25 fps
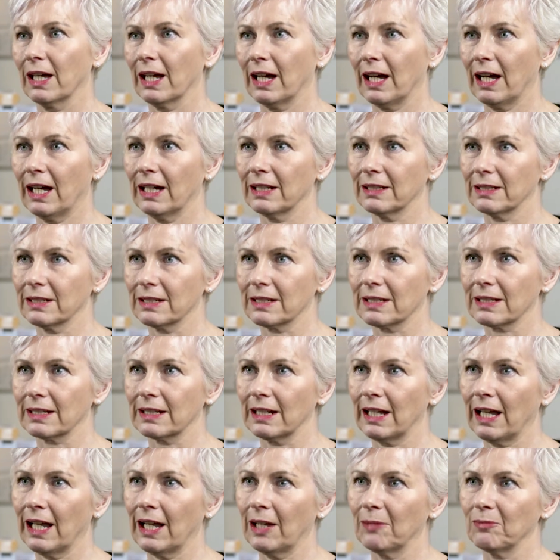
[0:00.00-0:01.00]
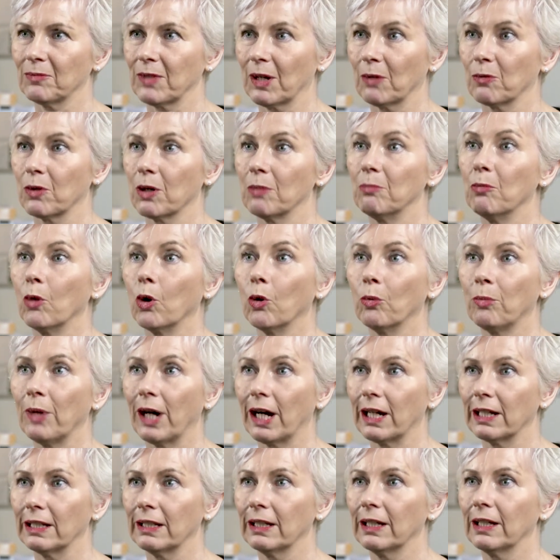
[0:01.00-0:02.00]
and that we're
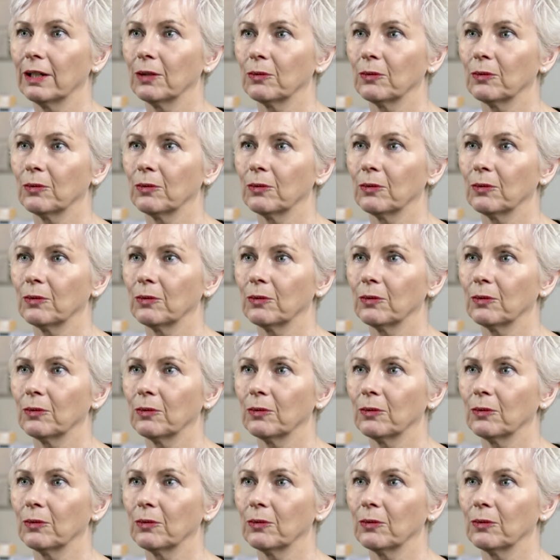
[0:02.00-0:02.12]
mobile.